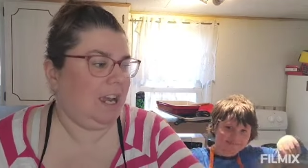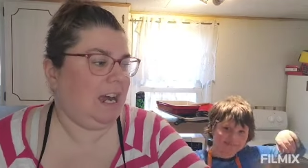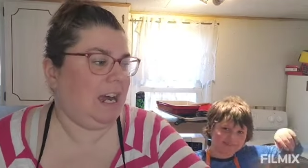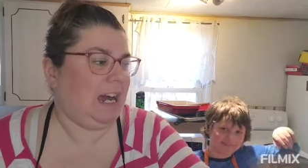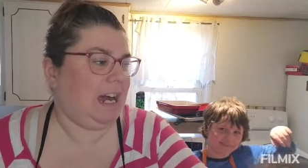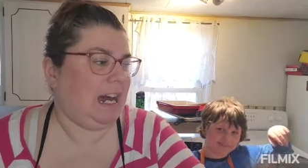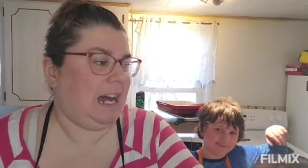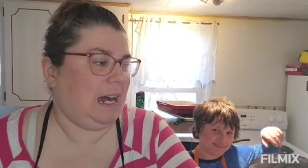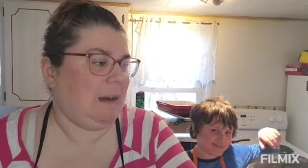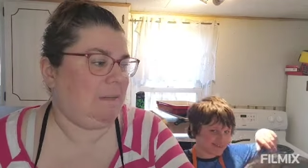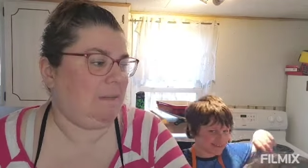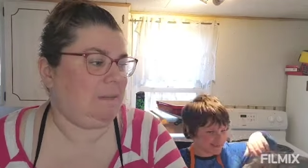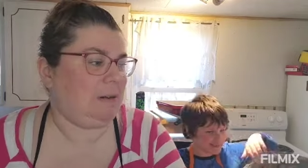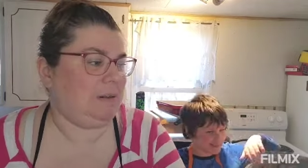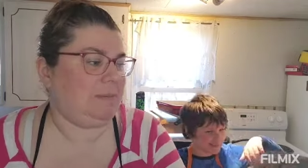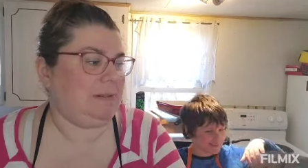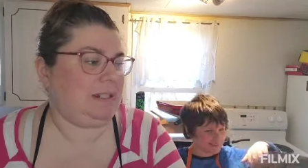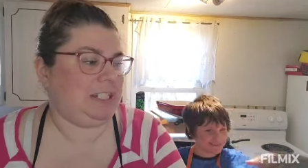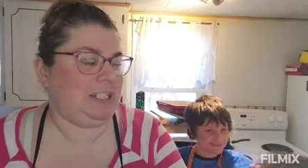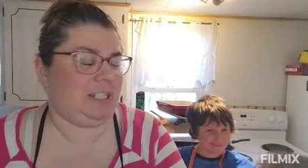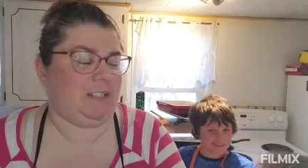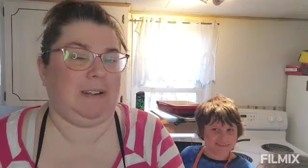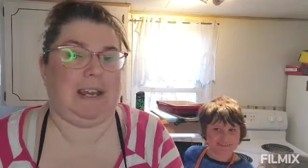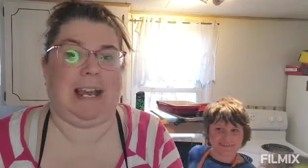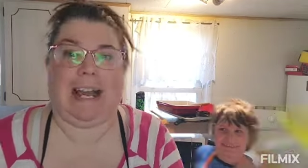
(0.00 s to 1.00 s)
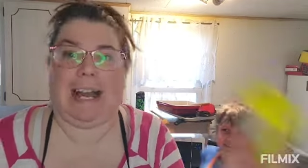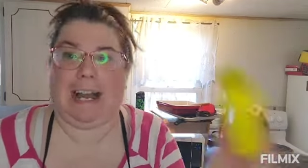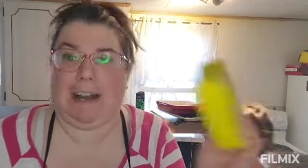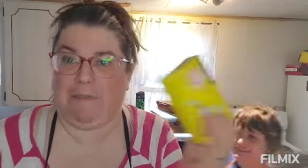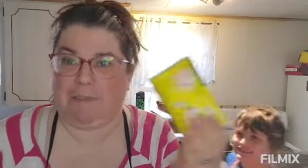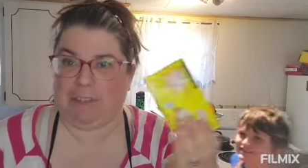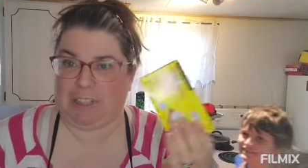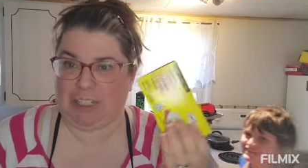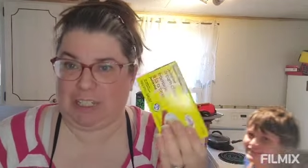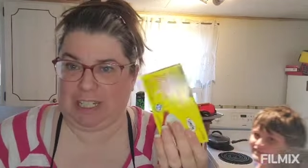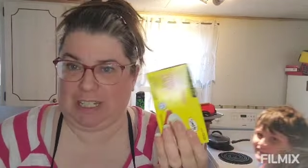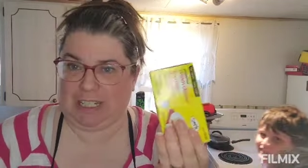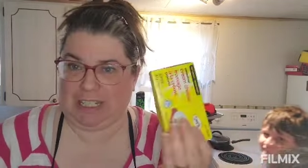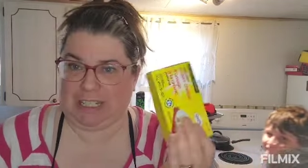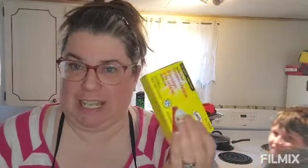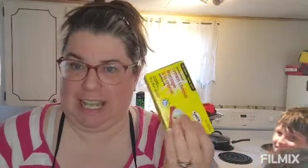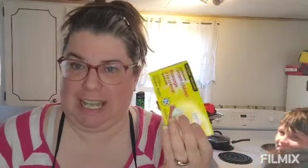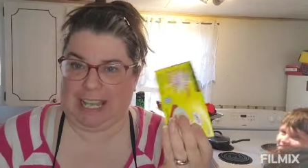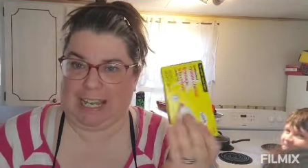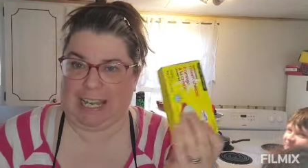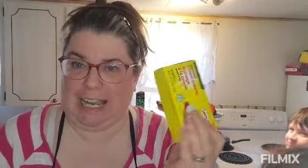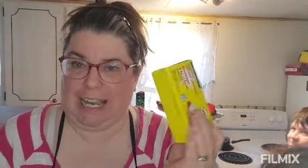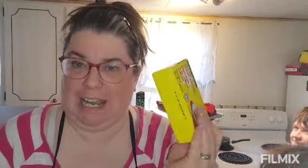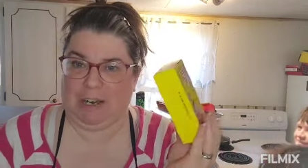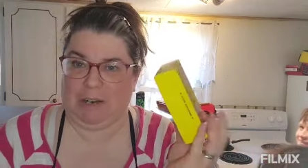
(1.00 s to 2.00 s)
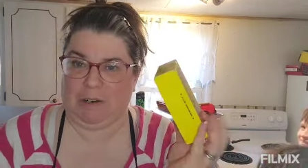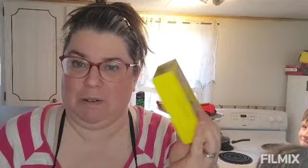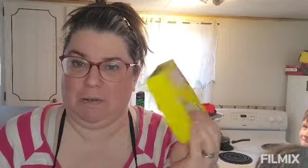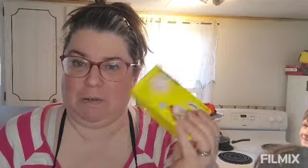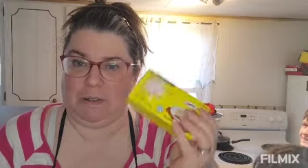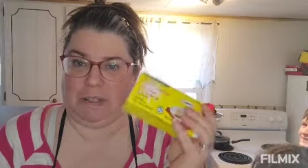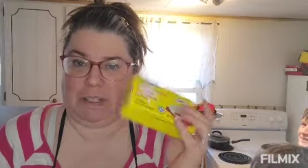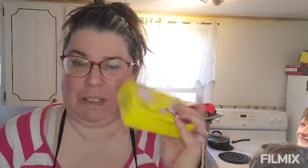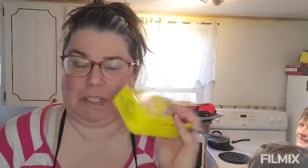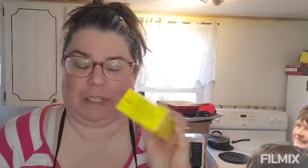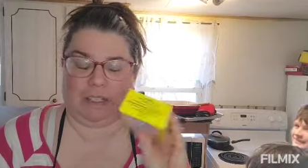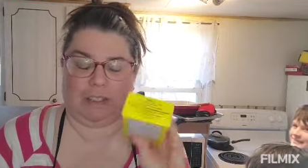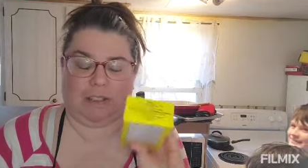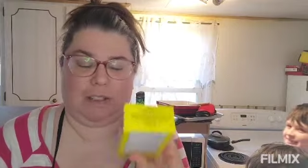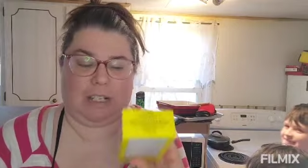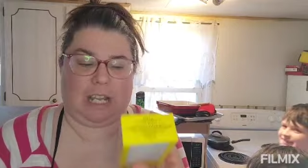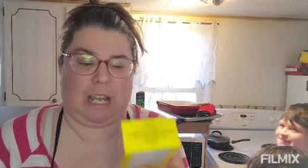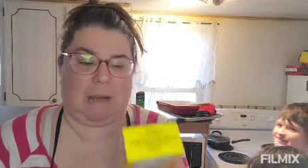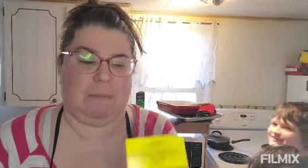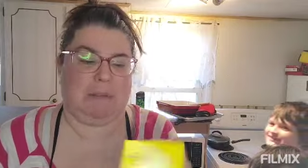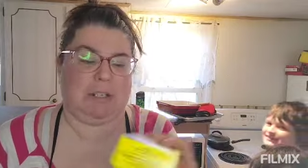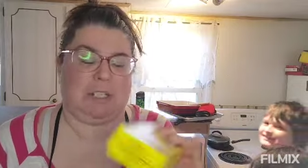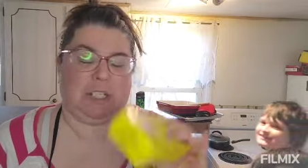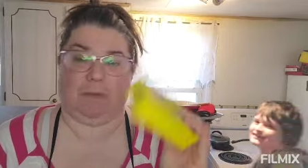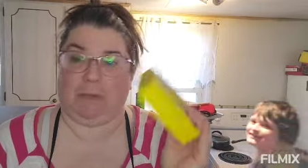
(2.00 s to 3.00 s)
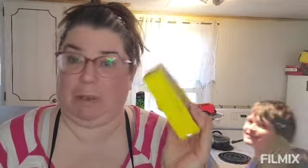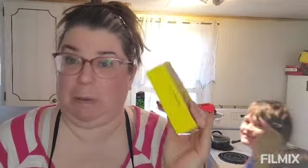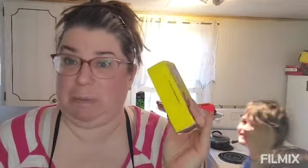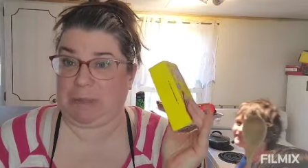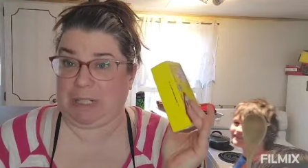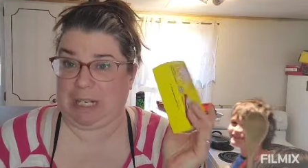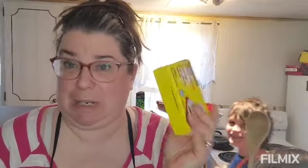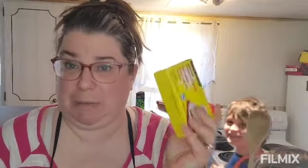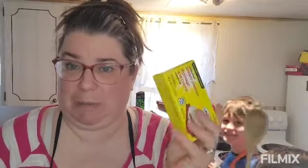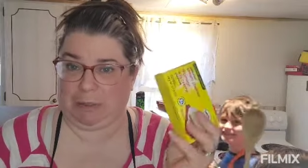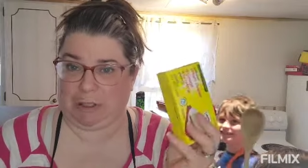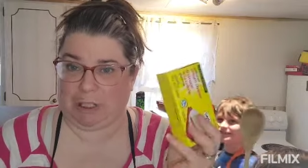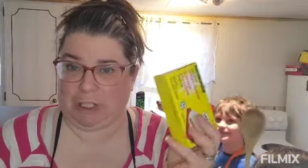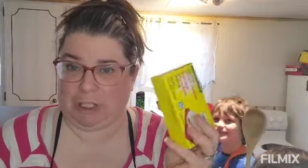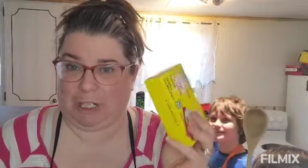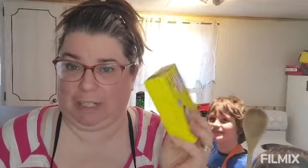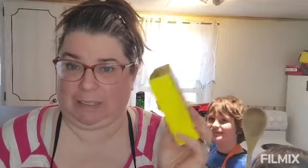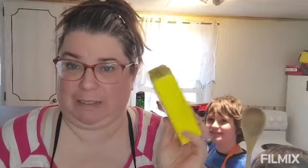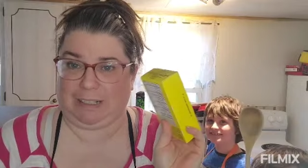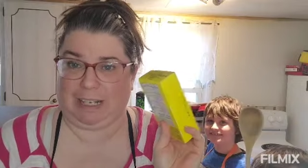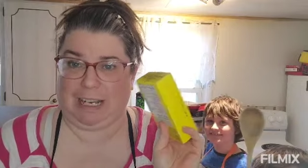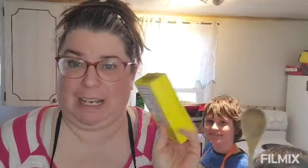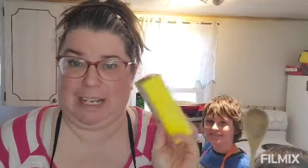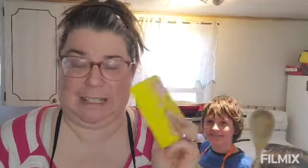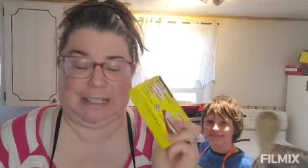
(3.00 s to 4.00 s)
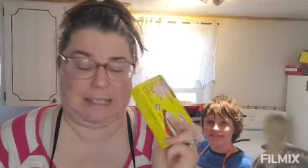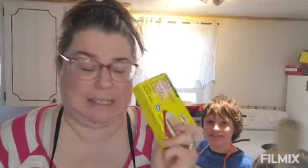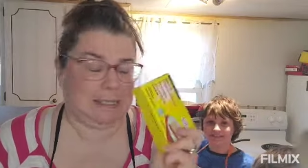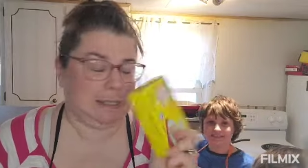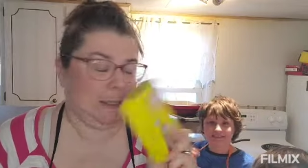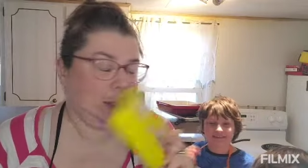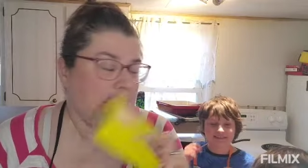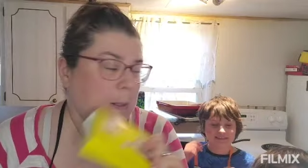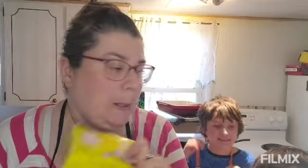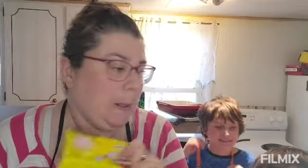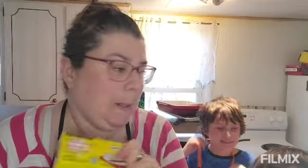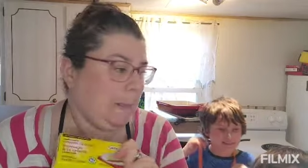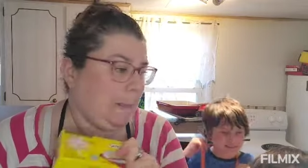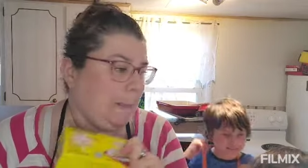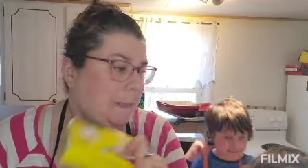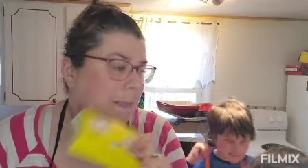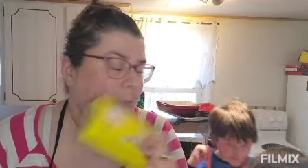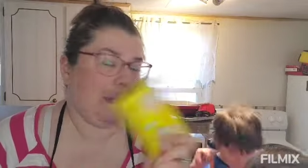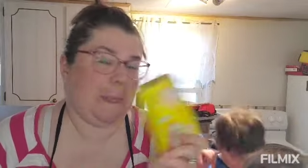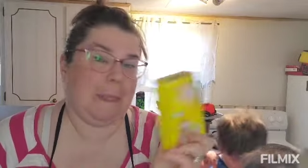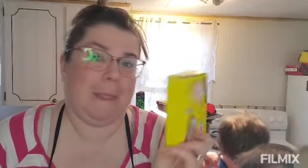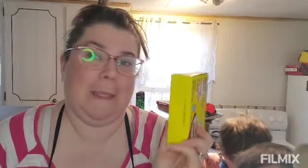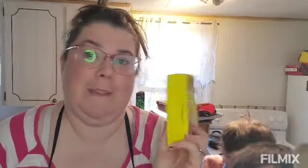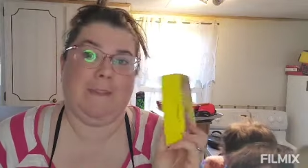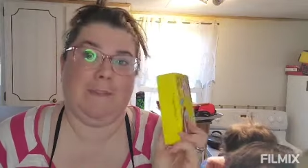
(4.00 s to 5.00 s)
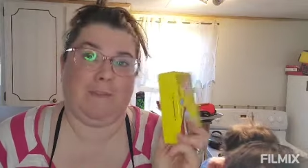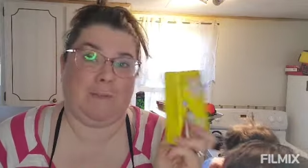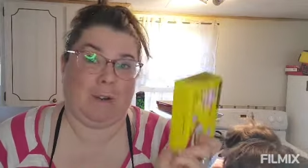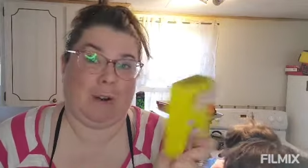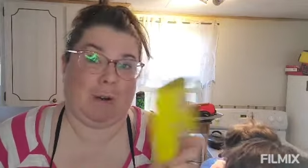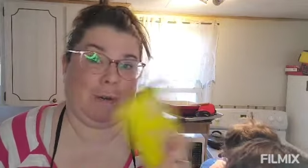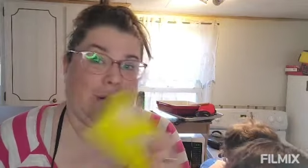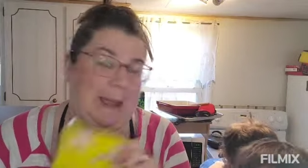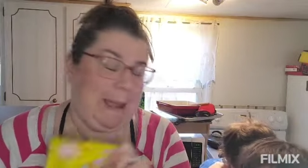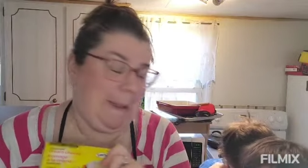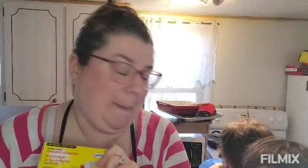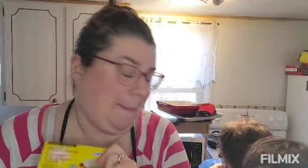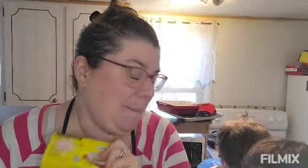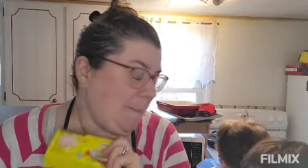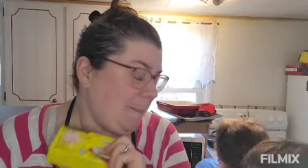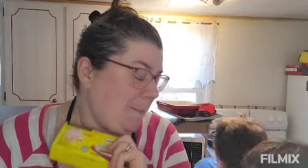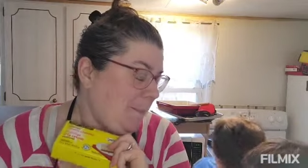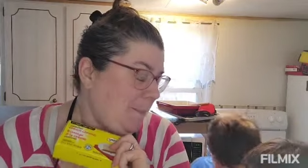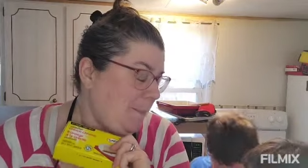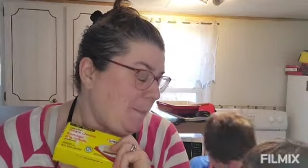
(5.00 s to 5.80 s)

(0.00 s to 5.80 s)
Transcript: Um, but we do have cheesecake out coming to room temperature. I know, I know for. For what?